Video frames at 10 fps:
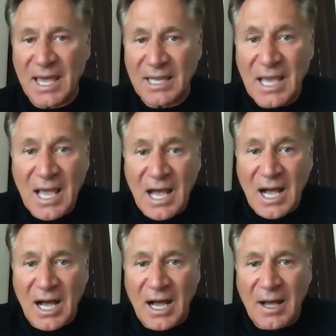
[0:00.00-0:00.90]
a day.
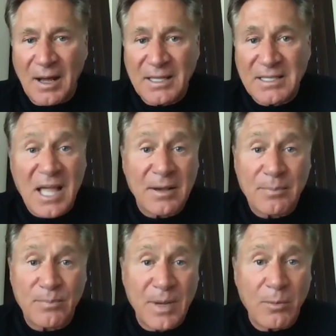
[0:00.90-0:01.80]

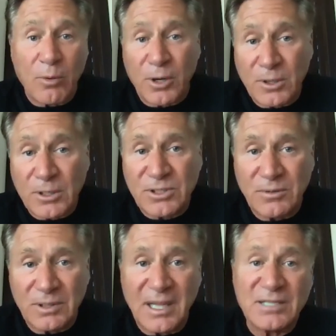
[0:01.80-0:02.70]
It won't hurt
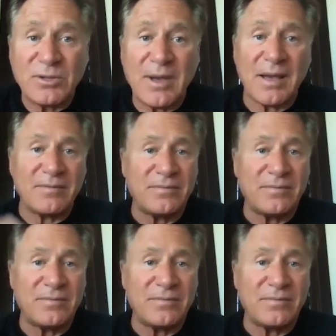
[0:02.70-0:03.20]
you unless you have